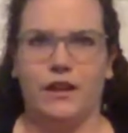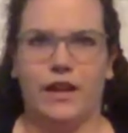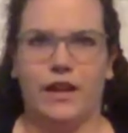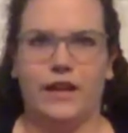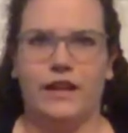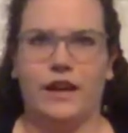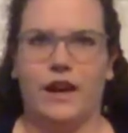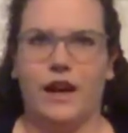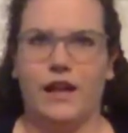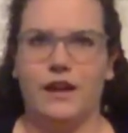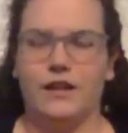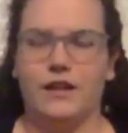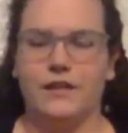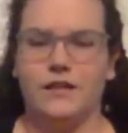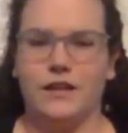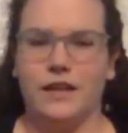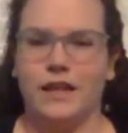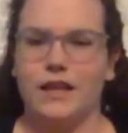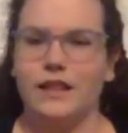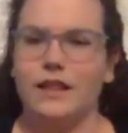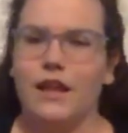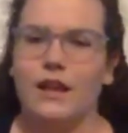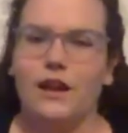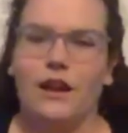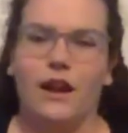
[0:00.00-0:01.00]
I got into
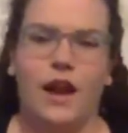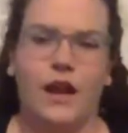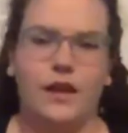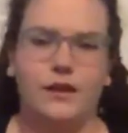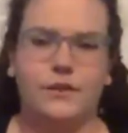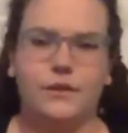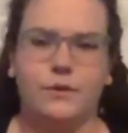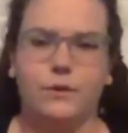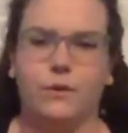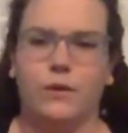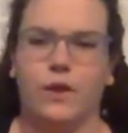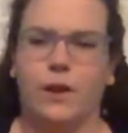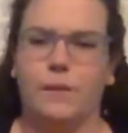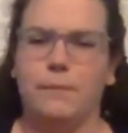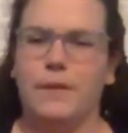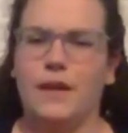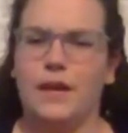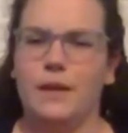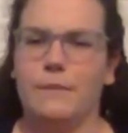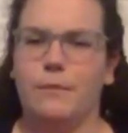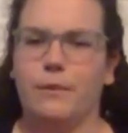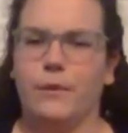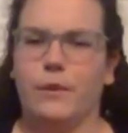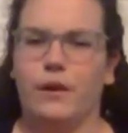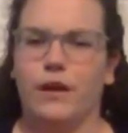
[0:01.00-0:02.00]
like later high school, and
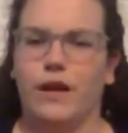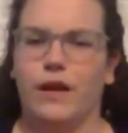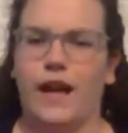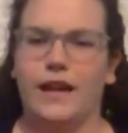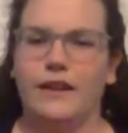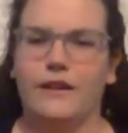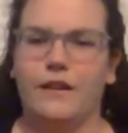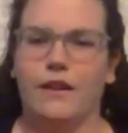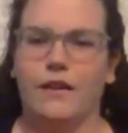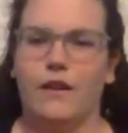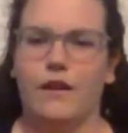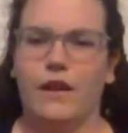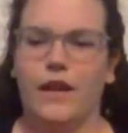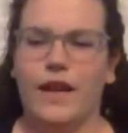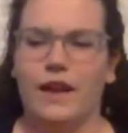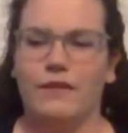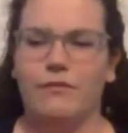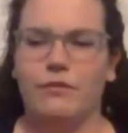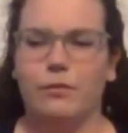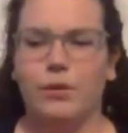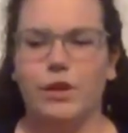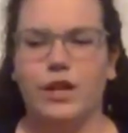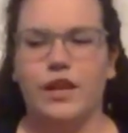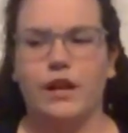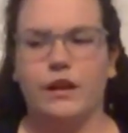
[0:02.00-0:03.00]

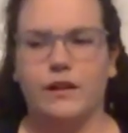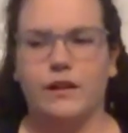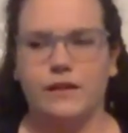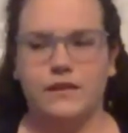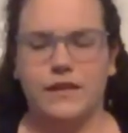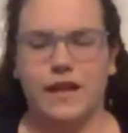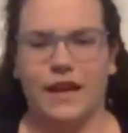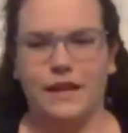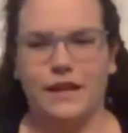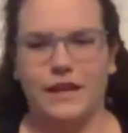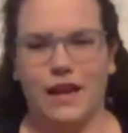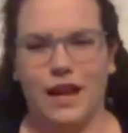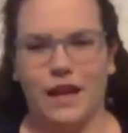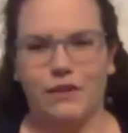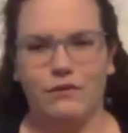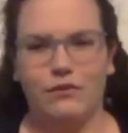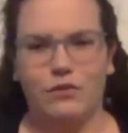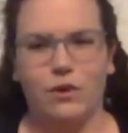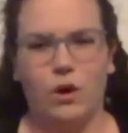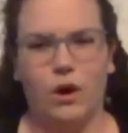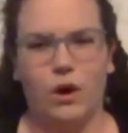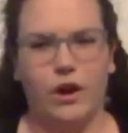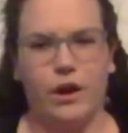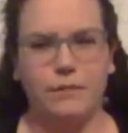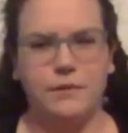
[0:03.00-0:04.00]
everybody else had kind of
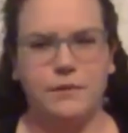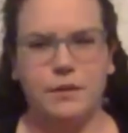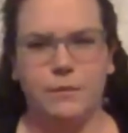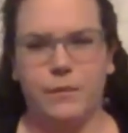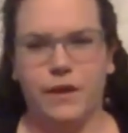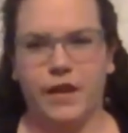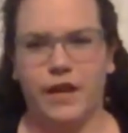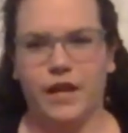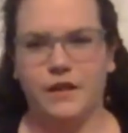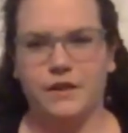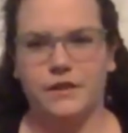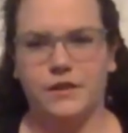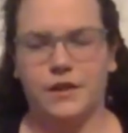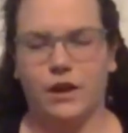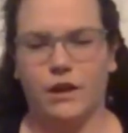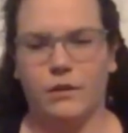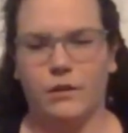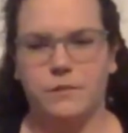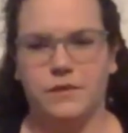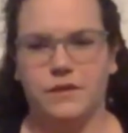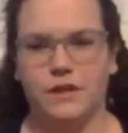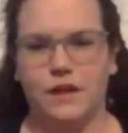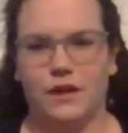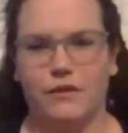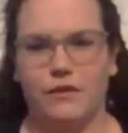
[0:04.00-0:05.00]
caught up to me in
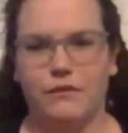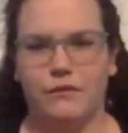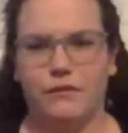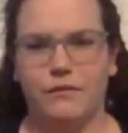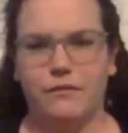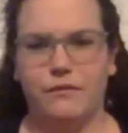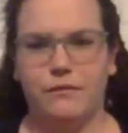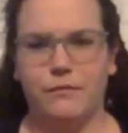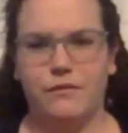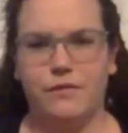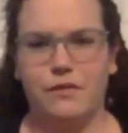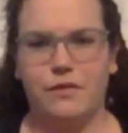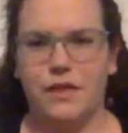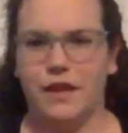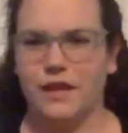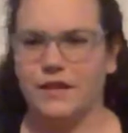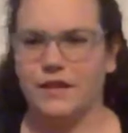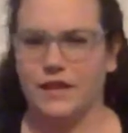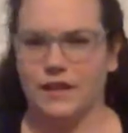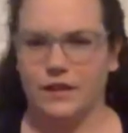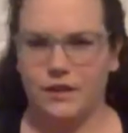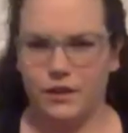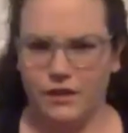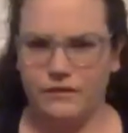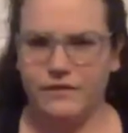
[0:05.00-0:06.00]
terms of things
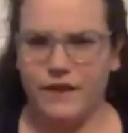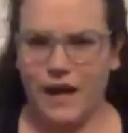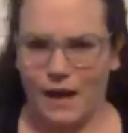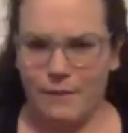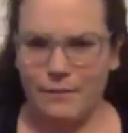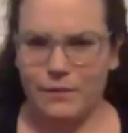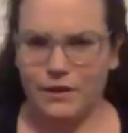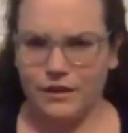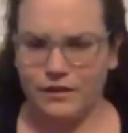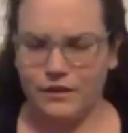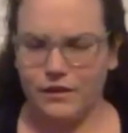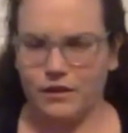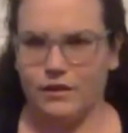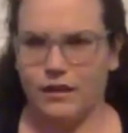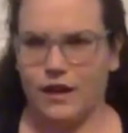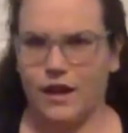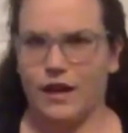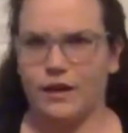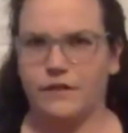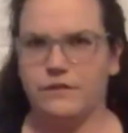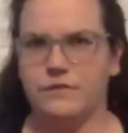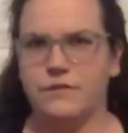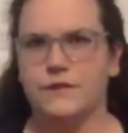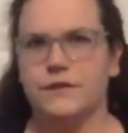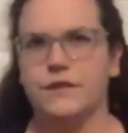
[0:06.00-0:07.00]
that could have happened in their
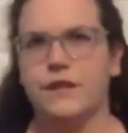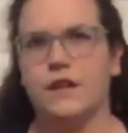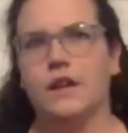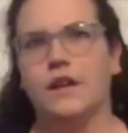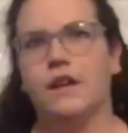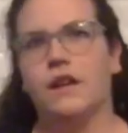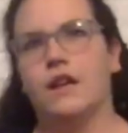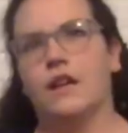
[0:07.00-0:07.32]
lives.